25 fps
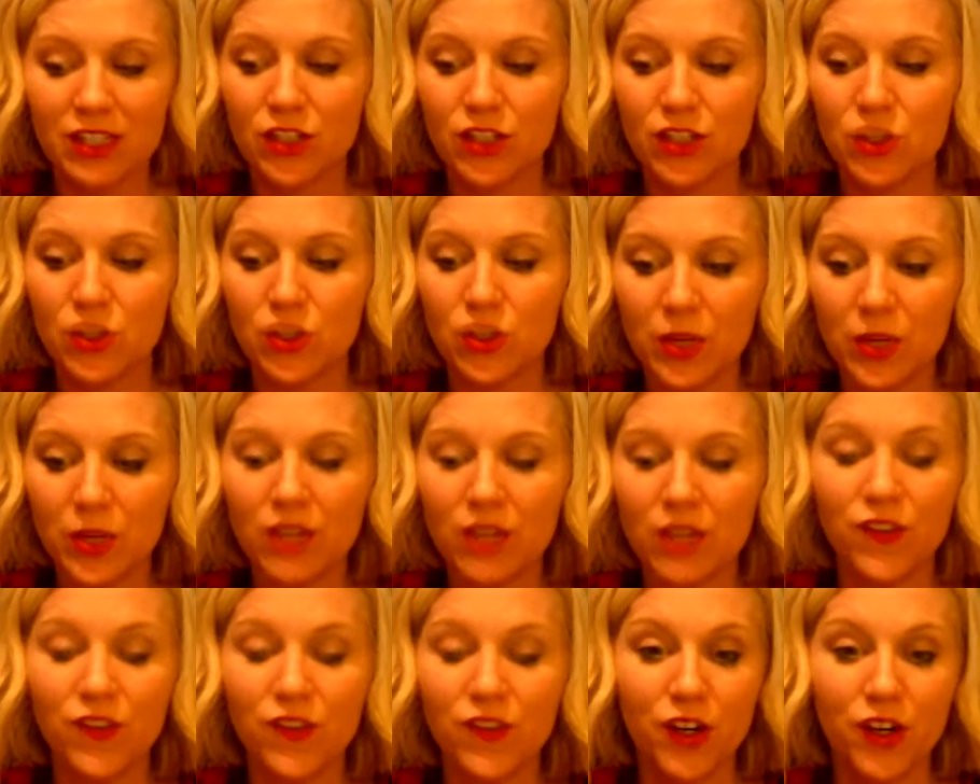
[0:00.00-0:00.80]
are
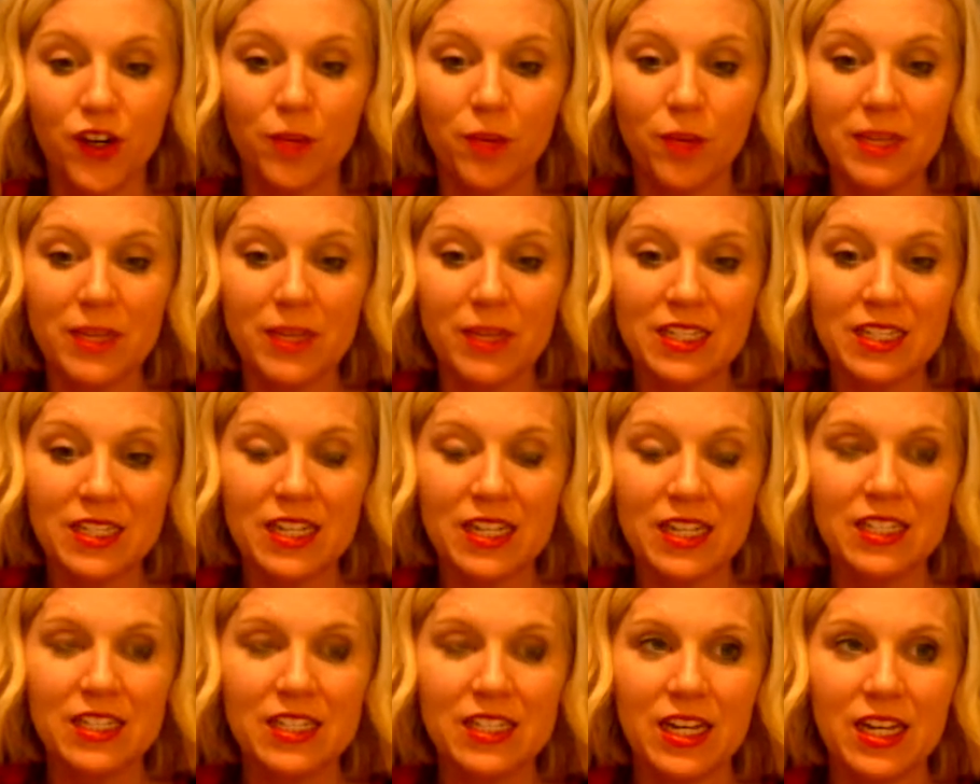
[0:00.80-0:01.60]
doing for your
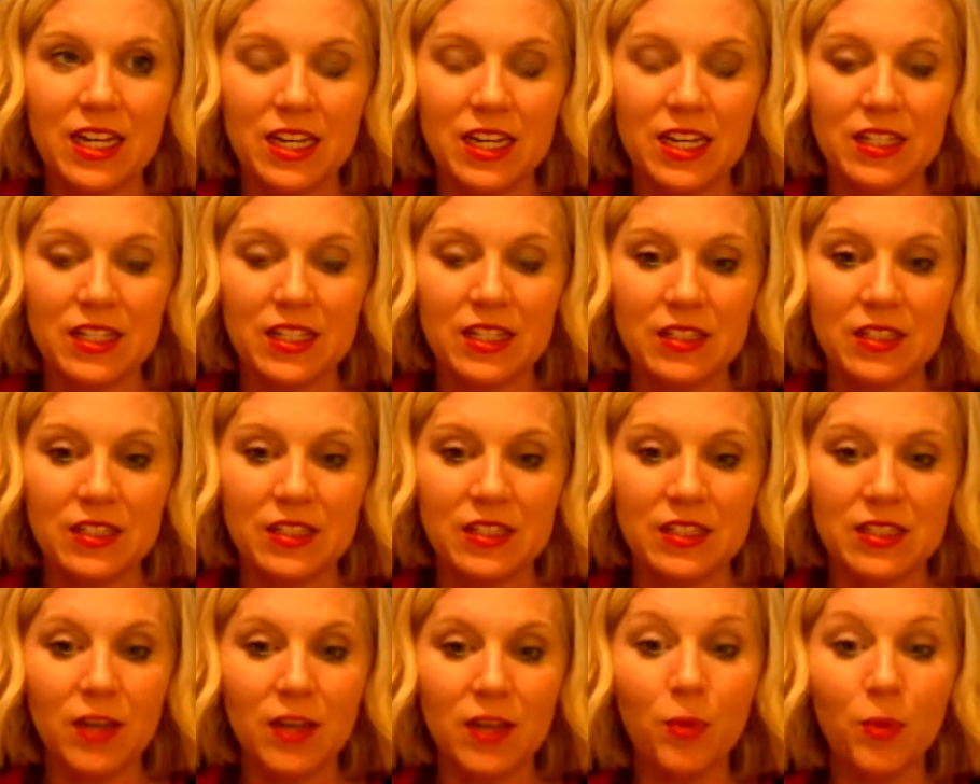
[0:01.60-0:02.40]
business is,
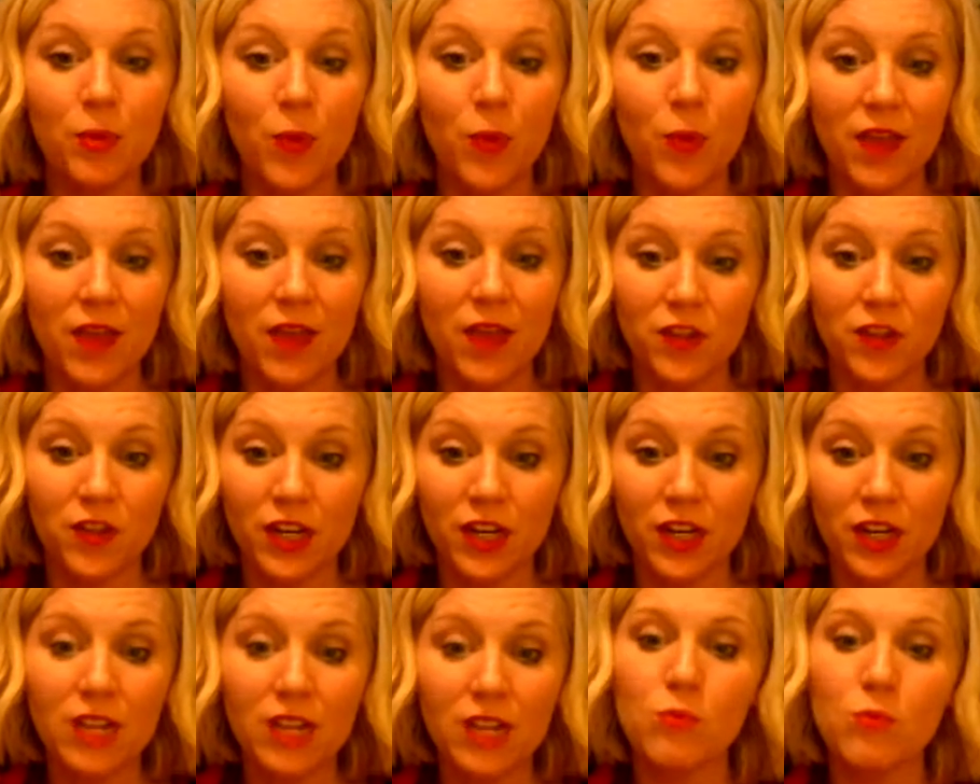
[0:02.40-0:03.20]
number one, they're
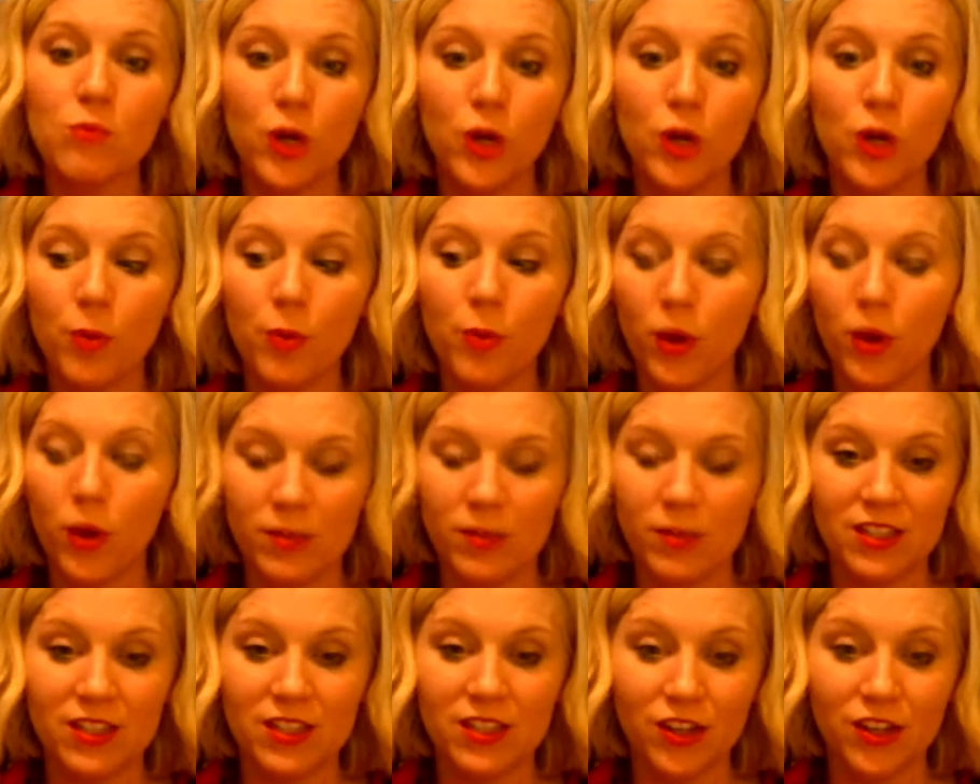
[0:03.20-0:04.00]
getting more
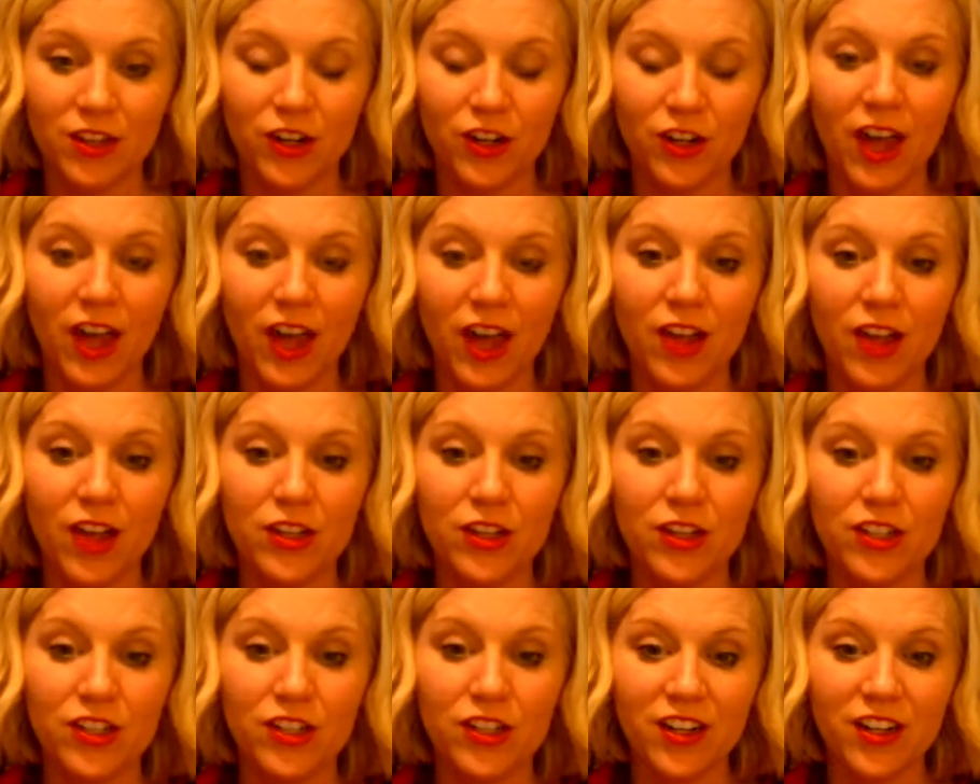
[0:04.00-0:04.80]
appointments on your
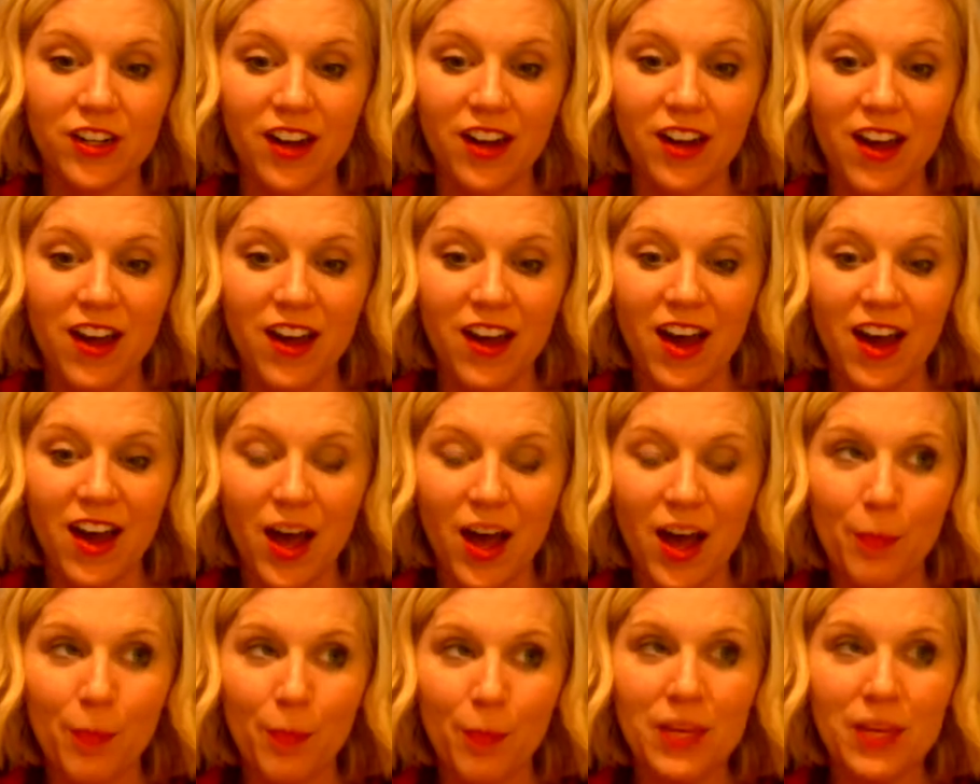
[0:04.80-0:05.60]
calendar,
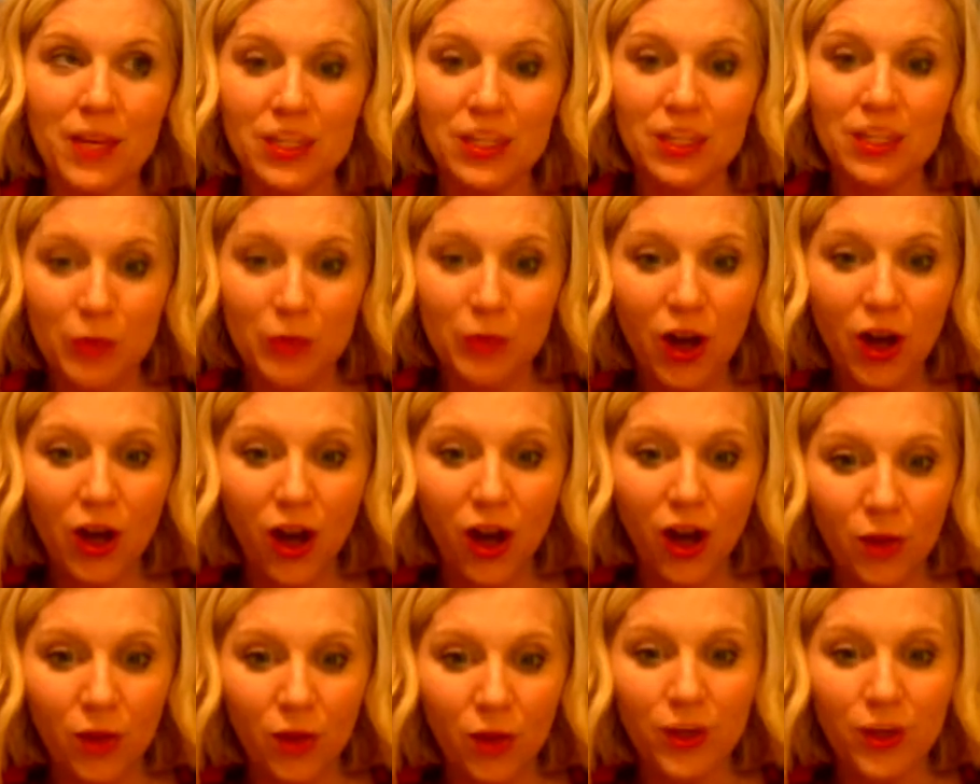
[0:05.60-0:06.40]
because we
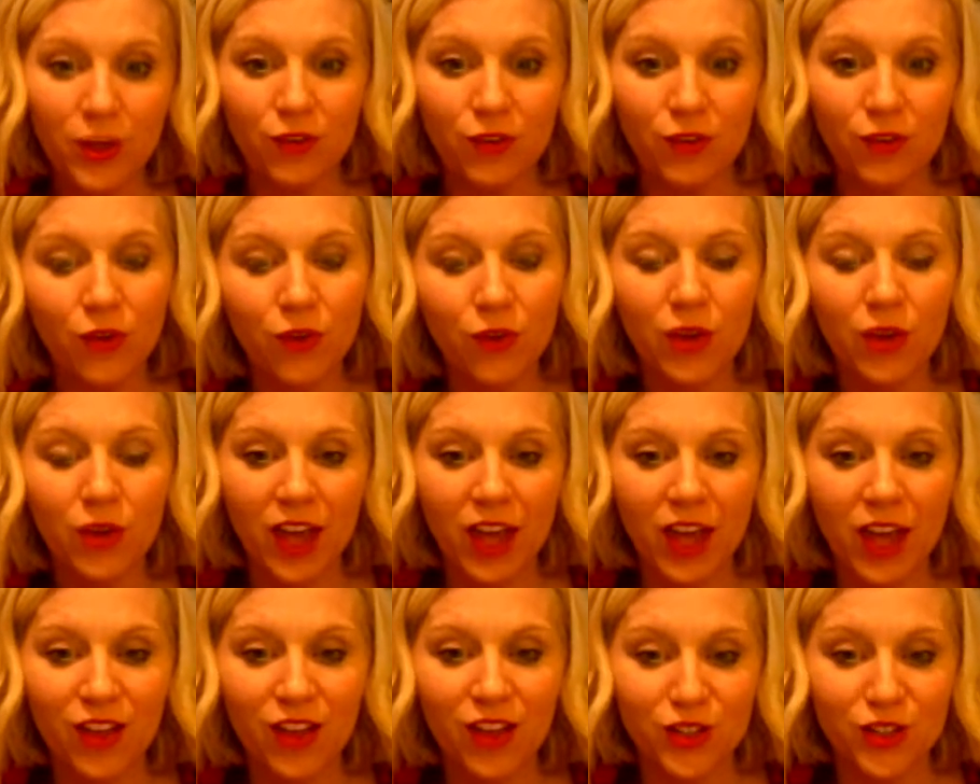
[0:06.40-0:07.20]
all want a full
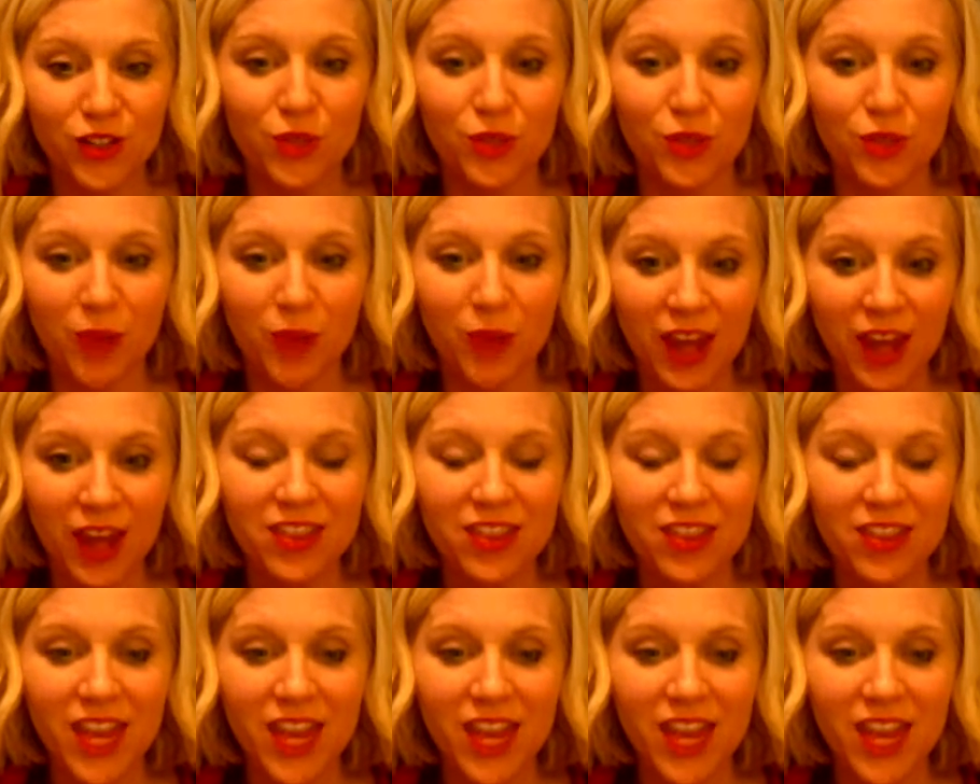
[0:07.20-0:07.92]
calendar, right?